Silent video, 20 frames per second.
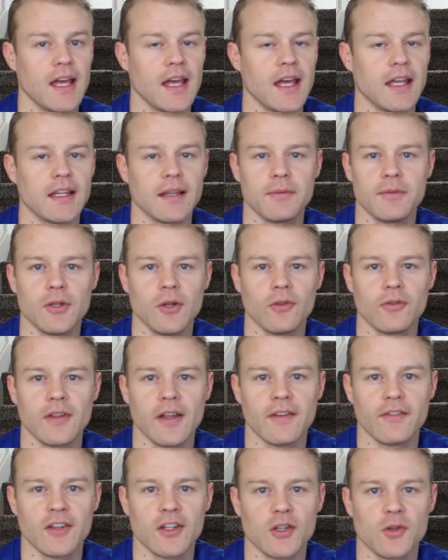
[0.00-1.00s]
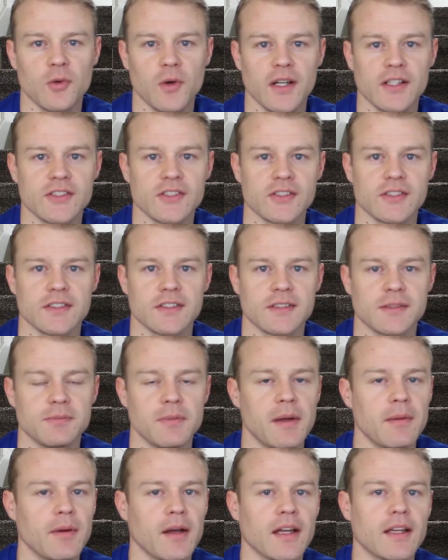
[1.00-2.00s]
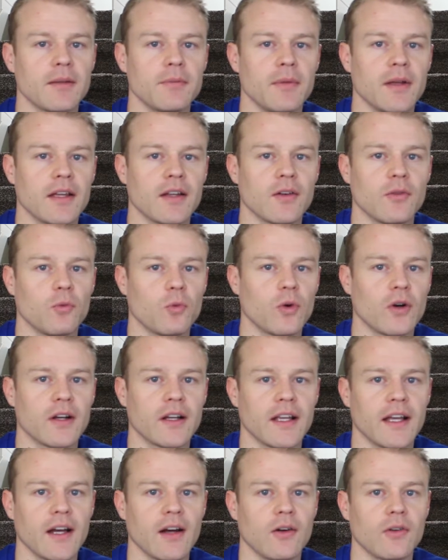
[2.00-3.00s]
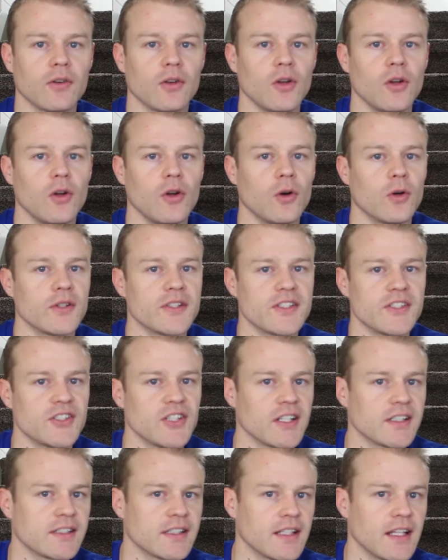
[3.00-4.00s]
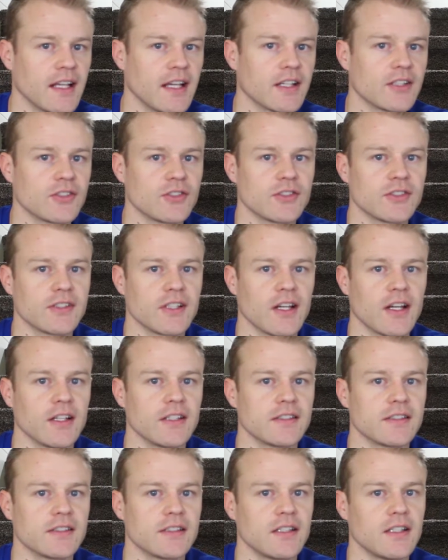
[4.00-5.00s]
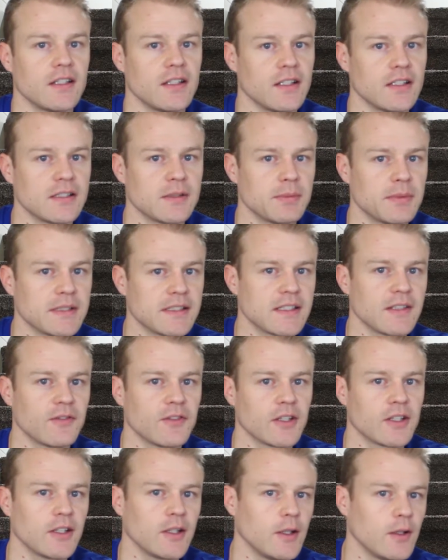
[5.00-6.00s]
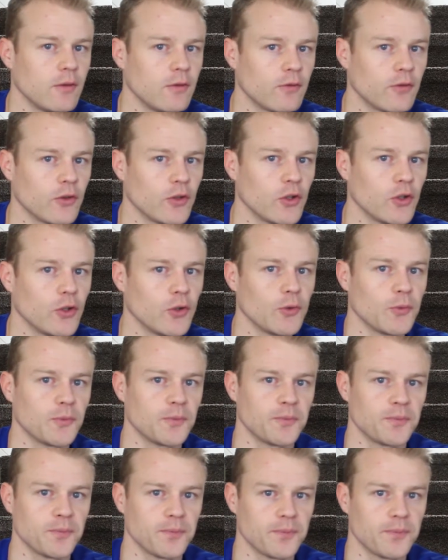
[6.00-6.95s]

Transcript: and let me know if you have any questions. Maybe I can make a workout or suggest an exercise specifically for you.